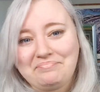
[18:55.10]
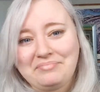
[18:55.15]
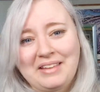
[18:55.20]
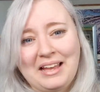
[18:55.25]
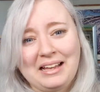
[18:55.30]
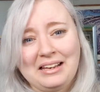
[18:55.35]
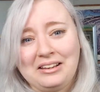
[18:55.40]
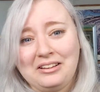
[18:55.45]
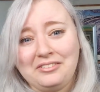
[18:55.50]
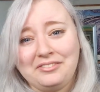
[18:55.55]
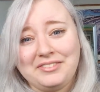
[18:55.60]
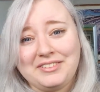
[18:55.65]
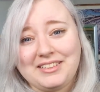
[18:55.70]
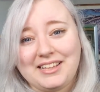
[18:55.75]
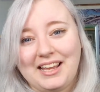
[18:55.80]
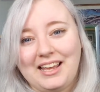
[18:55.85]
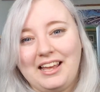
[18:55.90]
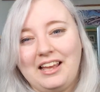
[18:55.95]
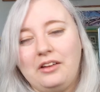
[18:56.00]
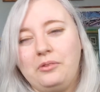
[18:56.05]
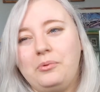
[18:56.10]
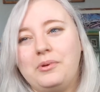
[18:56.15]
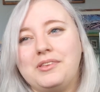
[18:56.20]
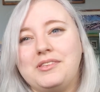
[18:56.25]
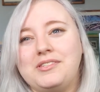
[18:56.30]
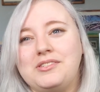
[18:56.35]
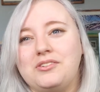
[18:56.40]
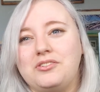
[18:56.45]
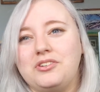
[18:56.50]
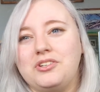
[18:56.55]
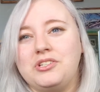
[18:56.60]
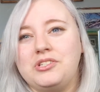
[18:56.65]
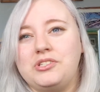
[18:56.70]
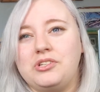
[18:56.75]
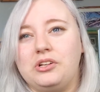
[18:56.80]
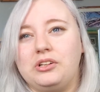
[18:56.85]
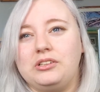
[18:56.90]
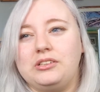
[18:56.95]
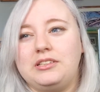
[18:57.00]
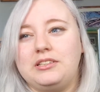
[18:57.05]
I loved it. With such
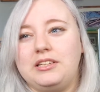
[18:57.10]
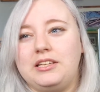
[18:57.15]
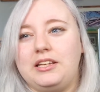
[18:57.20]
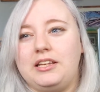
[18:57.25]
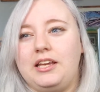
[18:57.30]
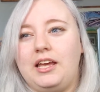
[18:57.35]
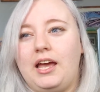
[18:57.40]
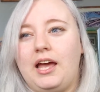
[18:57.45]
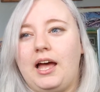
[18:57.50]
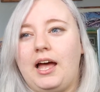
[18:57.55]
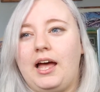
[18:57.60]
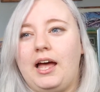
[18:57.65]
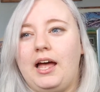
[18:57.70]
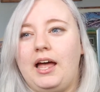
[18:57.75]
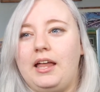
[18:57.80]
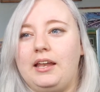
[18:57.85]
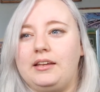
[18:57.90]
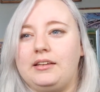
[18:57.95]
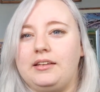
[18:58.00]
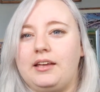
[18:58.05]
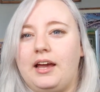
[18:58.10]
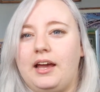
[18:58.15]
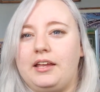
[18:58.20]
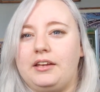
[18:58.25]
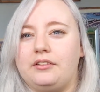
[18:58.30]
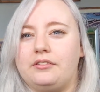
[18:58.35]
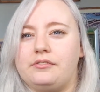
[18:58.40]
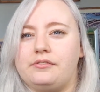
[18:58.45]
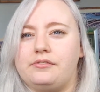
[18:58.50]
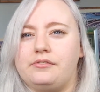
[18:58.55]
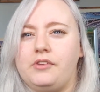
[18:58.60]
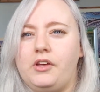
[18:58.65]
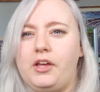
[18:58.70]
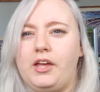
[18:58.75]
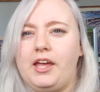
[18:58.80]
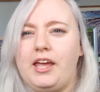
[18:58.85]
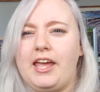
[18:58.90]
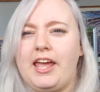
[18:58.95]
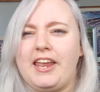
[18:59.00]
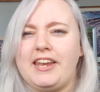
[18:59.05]
subtlety and kind of
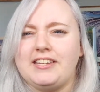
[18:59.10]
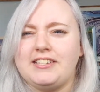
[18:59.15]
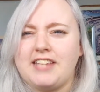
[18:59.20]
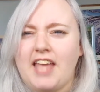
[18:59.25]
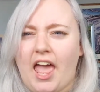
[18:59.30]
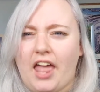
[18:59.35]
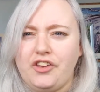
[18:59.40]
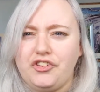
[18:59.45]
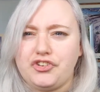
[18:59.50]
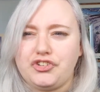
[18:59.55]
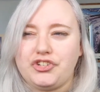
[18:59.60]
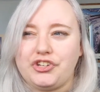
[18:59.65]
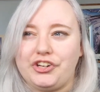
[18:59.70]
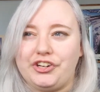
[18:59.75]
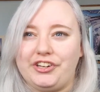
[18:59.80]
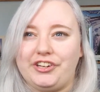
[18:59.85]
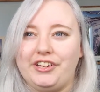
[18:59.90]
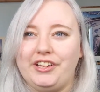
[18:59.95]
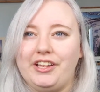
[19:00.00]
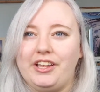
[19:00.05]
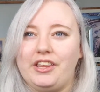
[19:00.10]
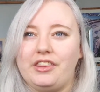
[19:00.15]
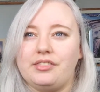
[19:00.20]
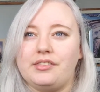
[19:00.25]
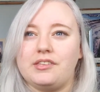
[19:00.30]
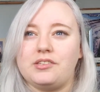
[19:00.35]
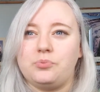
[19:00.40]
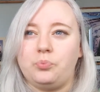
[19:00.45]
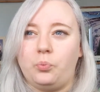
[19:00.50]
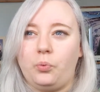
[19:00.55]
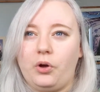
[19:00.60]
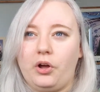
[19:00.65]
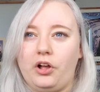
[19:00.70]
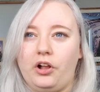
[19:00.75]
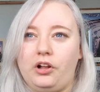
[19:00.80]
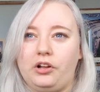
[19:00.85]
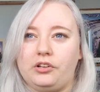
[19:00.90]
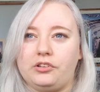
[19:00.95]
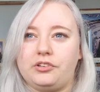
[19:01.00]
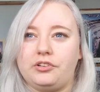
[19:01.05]
intention, this
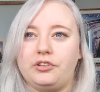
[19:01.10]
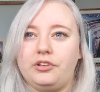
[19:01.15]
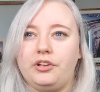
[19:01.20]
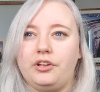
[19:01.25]
world